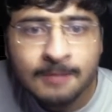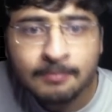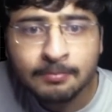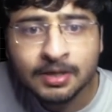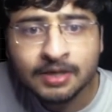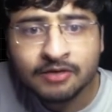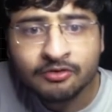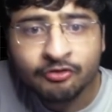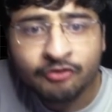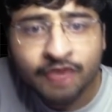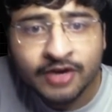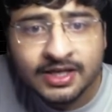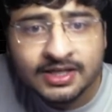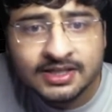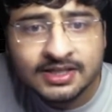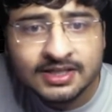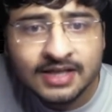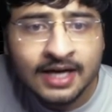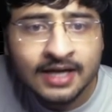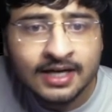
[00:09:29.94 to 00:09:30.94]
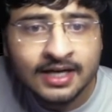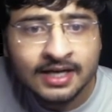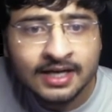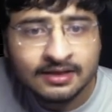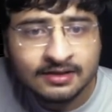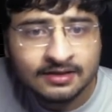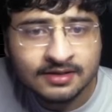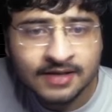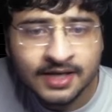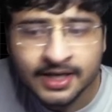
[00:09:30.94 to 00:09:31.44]
But width and
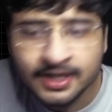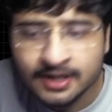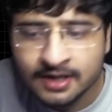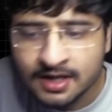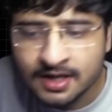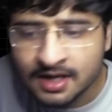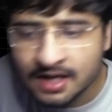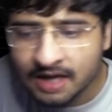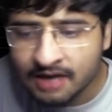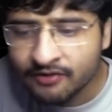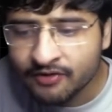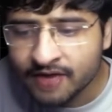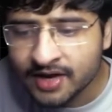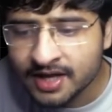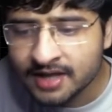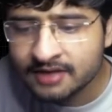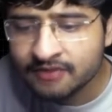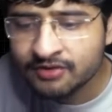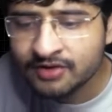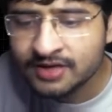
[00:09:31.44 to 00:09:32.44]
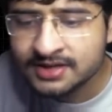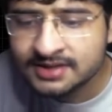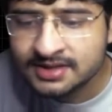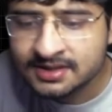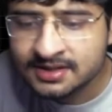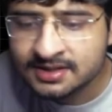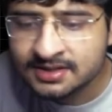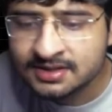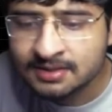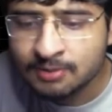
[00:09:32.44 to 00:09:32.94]
length, right? If let's
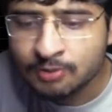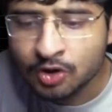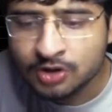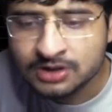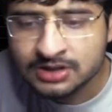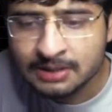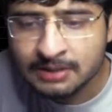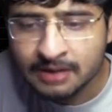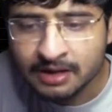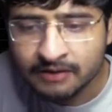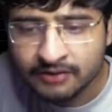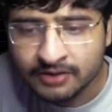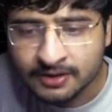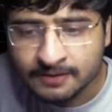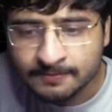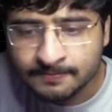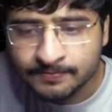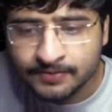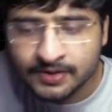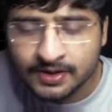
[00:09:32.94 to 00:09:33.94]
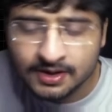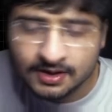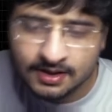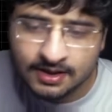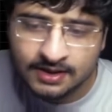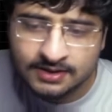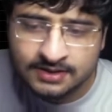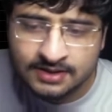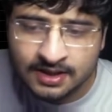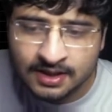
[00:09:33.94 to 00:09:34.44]
say this is the box I'm having.
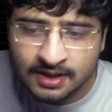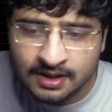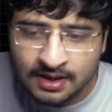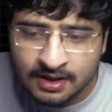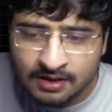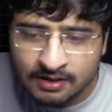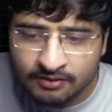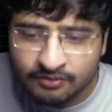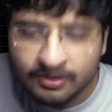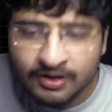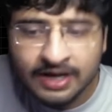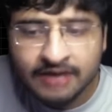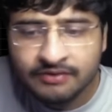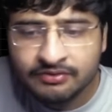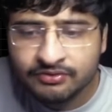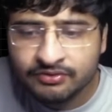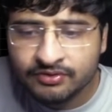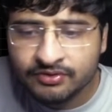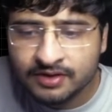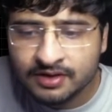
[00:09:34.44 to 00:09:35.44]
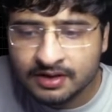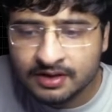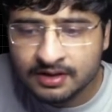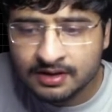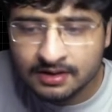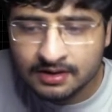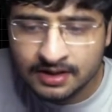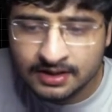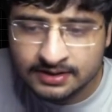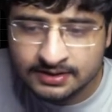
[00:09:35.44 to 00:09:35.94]
Let's say 5.
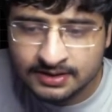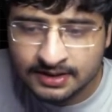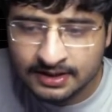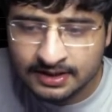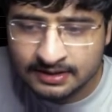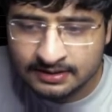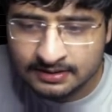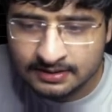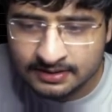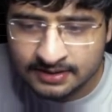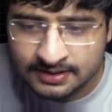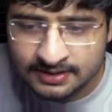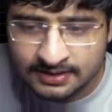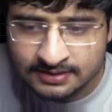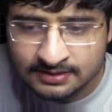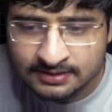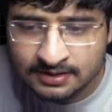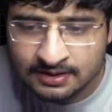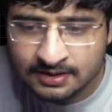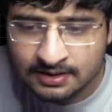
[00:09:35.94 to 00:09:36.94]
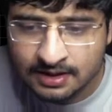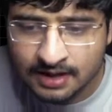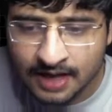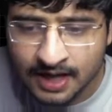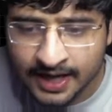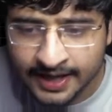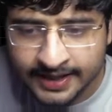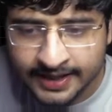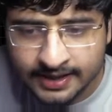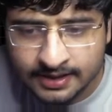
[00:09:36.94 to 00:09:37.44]
Let's say this is the
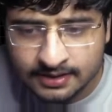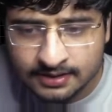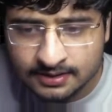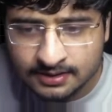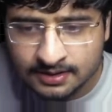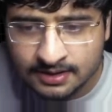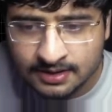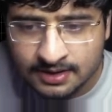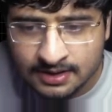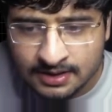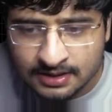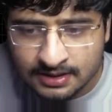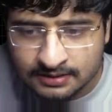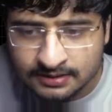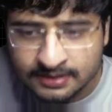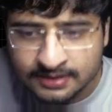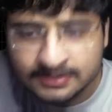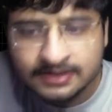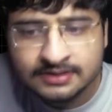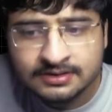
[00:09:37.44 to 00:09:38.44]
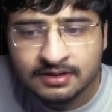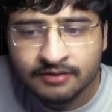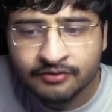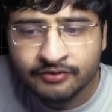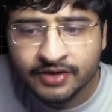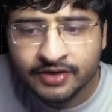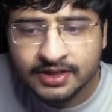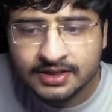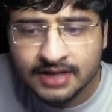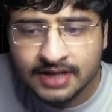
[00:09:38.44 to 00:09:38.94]
height. This is the
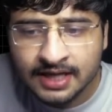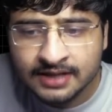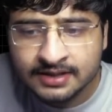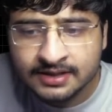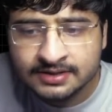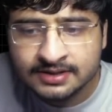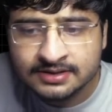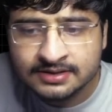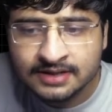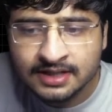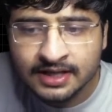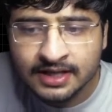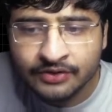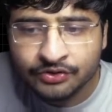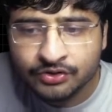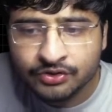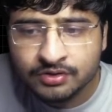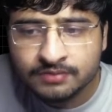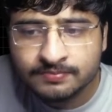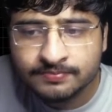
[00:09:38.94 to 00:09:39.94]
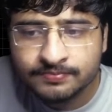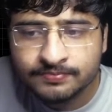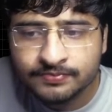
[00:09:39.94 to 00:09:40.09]
width and this is the length.